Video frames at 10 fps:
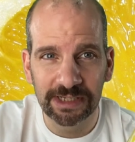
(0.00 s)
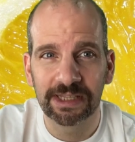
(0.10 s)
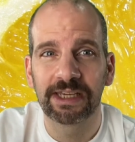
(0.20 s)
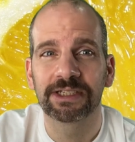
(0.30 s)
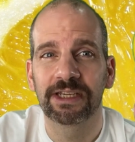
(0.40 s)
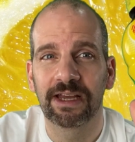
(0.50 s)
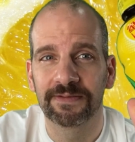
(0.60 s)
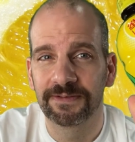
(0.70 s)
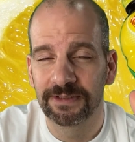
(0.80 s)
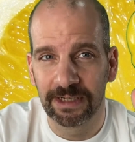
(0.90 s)
they actually
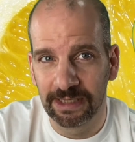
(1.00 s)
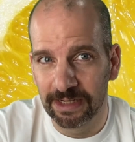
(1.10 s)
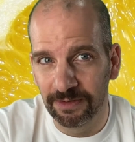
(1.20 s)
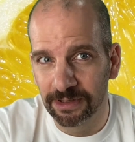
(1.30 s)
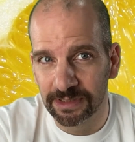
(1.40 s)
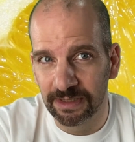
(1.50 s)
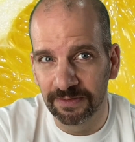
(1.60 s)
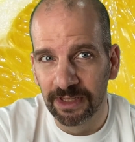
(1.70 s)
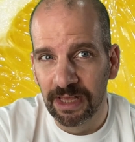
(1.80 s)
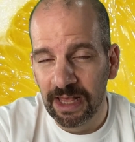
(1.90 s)
have a lot of other stuff.
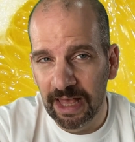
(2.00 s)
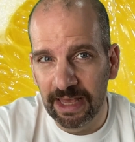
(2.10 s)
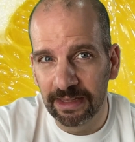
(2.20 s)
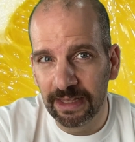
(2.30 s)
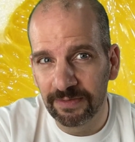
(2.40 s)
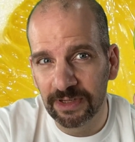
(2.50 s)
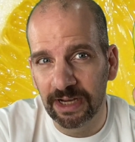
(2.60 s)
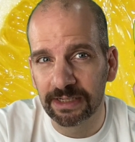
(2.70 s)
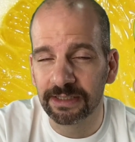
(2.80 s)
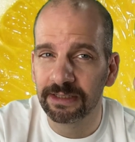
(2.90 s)
And they've
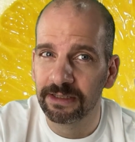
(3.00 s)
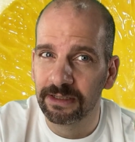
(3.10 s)
got